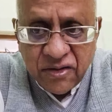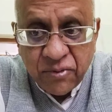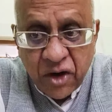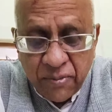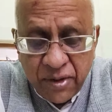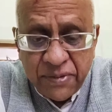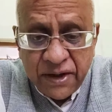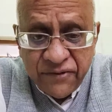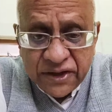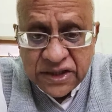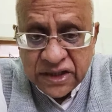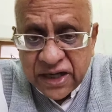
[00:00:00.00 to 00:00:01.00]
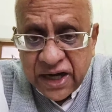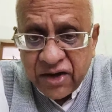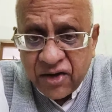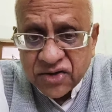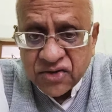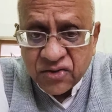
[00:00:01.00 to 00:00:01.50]
probably with Chitral
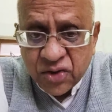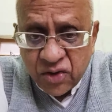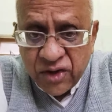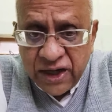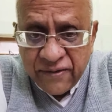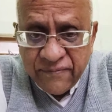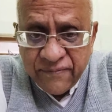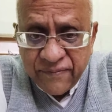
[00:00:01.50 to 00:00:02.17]
also thrown in,